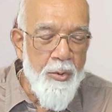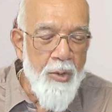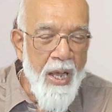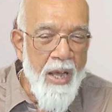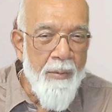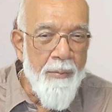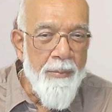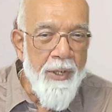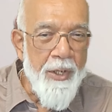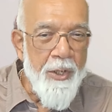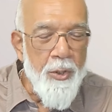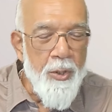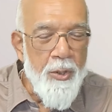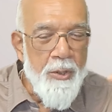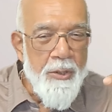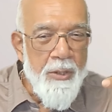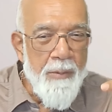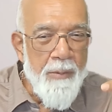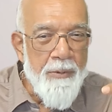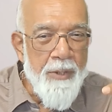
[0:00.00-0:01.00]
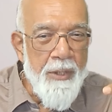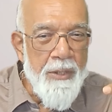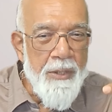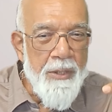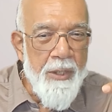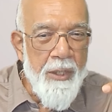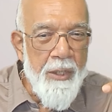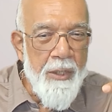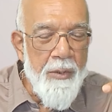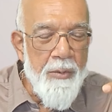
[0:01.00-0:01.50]
Now, because of
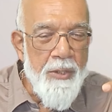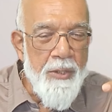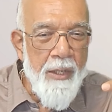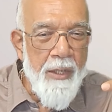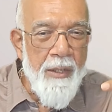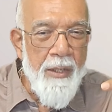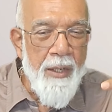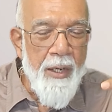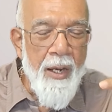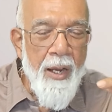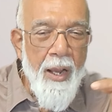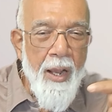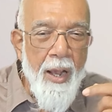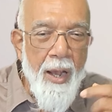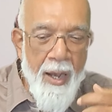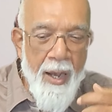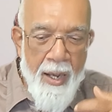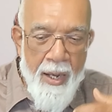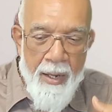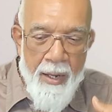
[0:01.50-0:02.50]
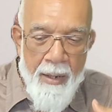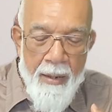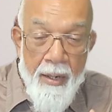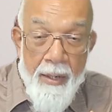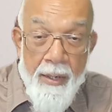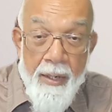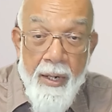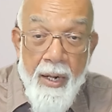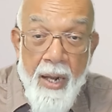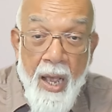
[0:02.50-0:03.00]
this delusion, uh,
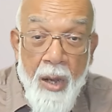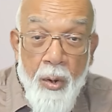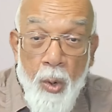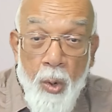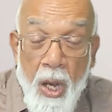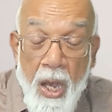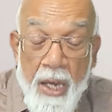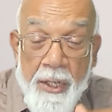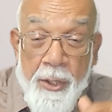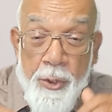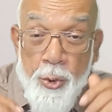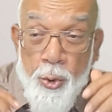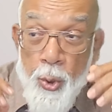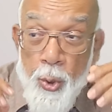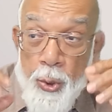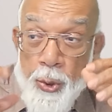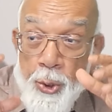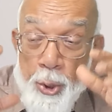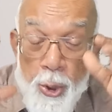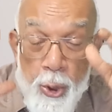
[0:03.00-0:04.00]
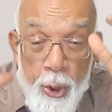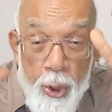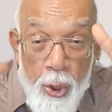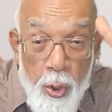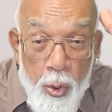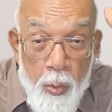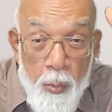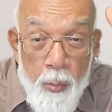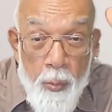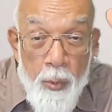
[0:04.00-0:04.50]
now I don't
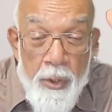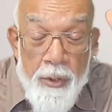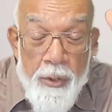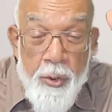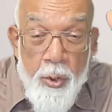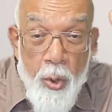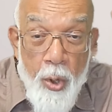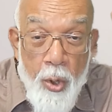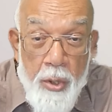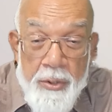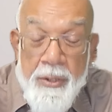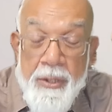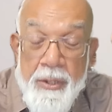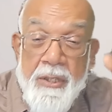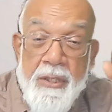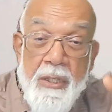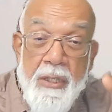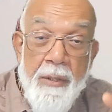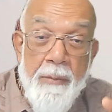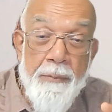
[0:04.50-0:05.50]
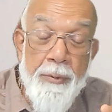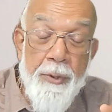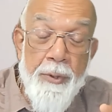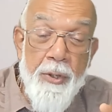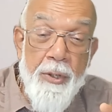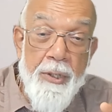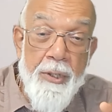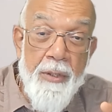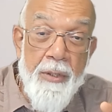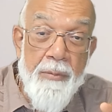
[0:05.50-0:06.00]
know what causes the
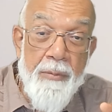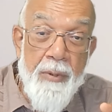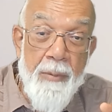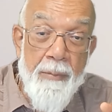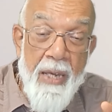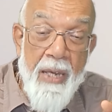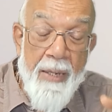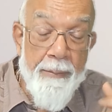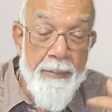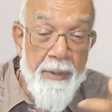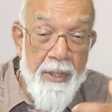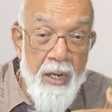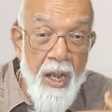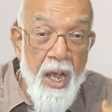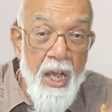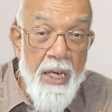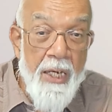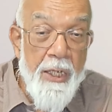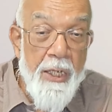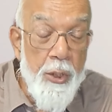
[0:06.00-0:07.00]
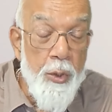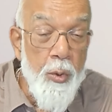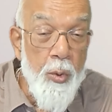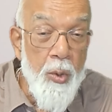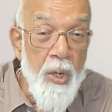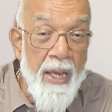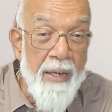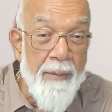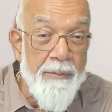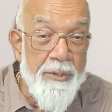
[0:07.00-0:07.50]
impurity of the mind, but I
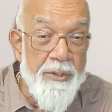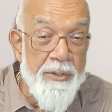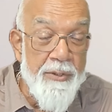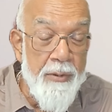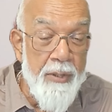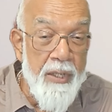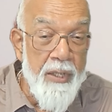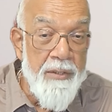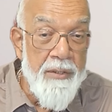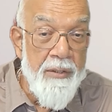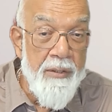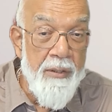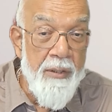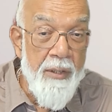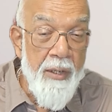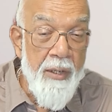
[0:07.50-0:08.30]
know I am stressed,